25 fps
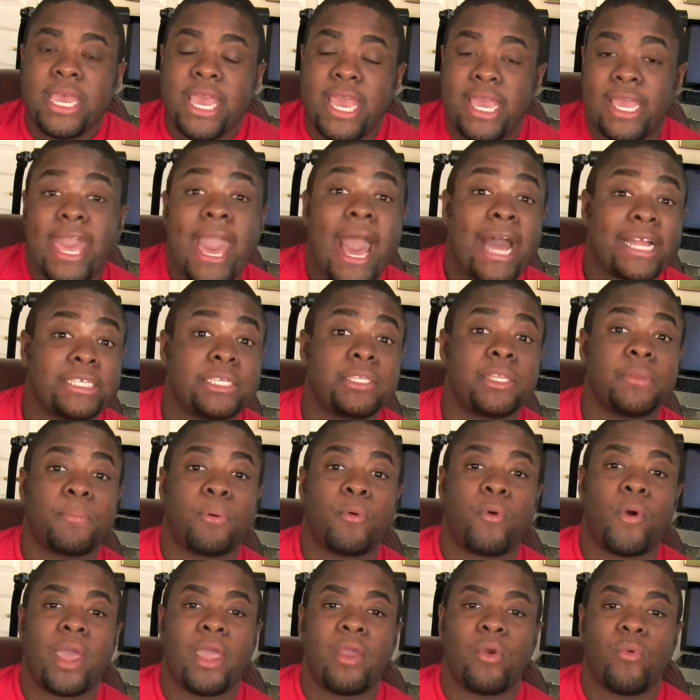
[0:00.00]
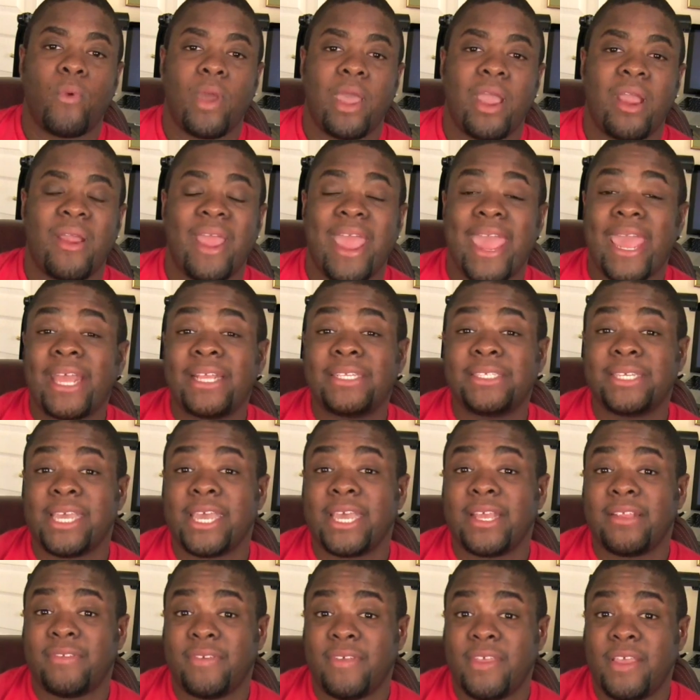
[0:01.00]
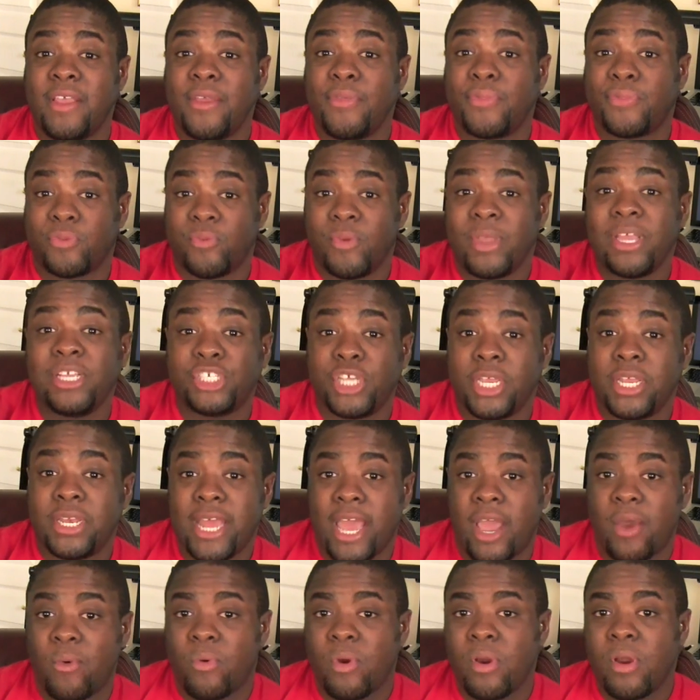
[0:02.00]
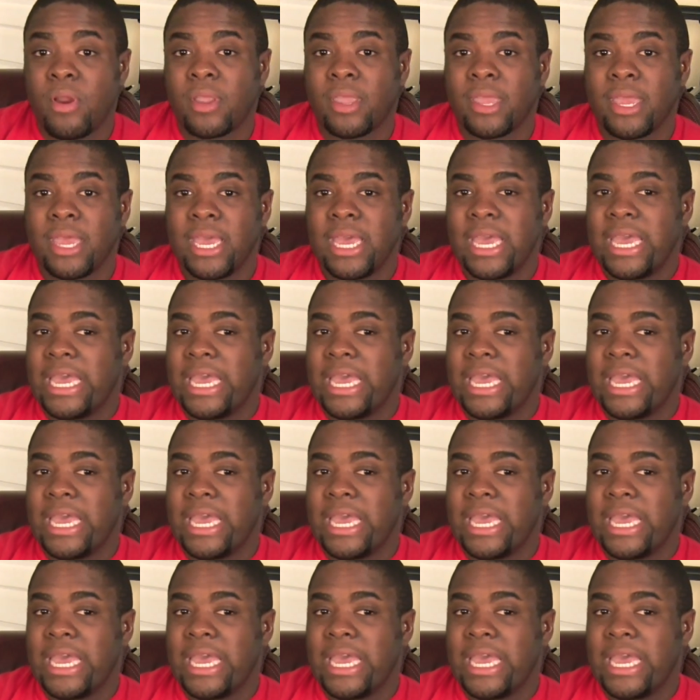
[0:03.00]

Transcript: it got to the point where AT&T's 3G network